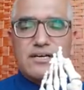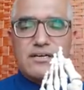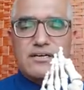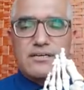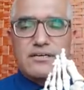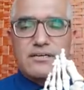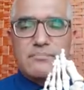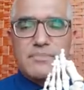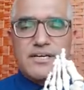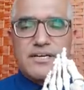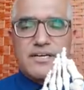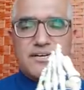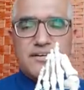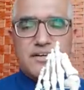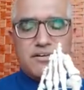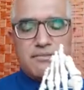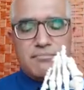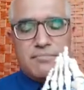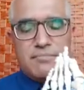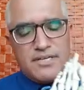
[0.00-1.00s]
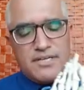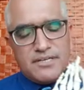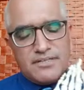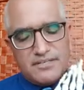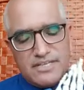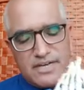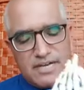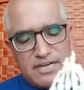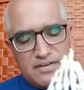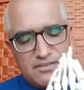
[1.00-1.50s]

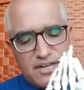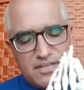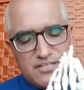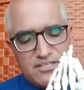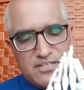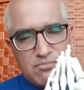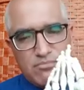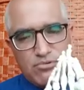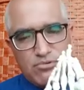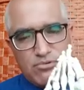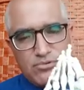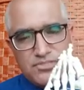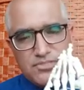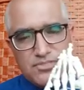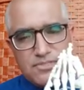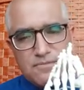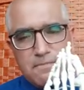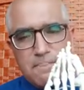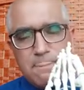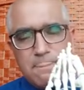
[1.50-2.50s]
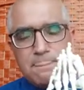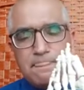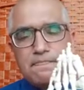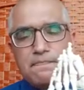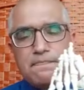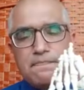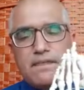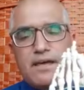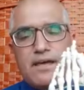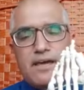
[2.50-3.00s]
metatarsal bones,
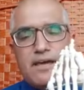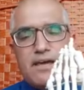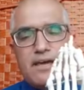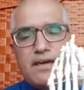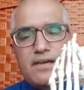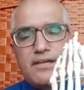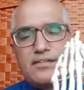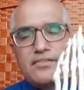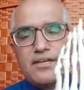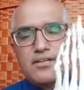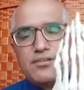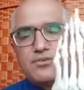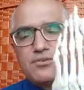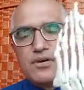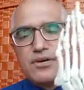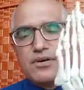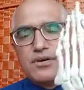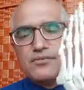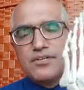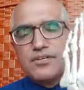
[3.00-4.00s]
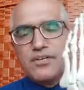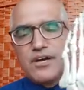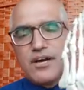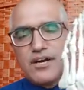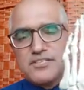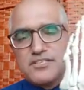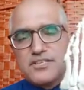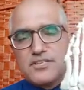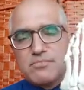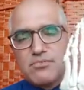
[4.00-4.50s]
and then you have the
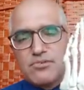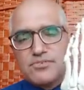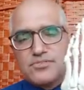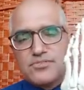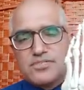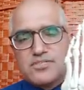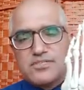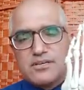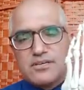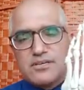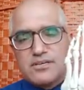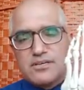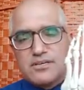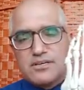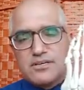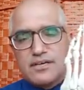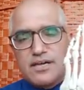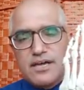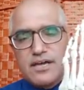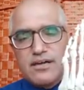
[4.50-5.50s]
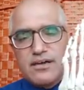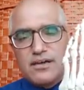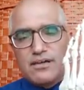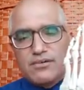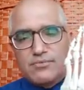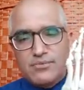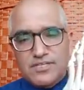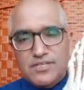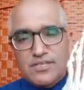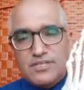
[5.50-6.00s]
tarsal bones,
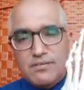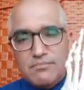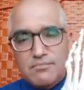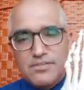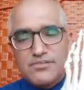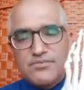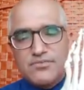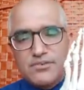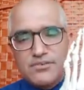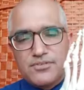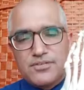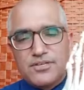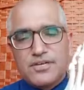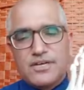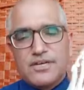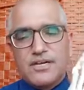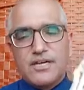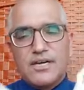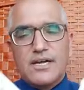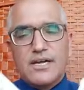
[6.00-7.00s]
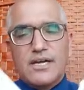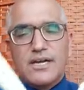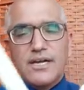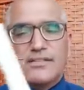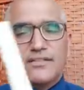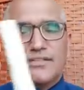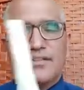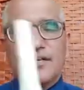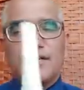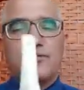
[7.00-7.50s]
which are the midfoot,
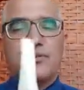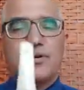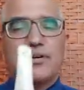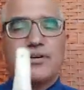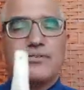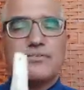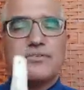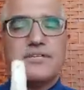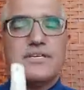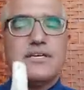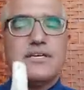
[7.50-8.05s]
and then you have the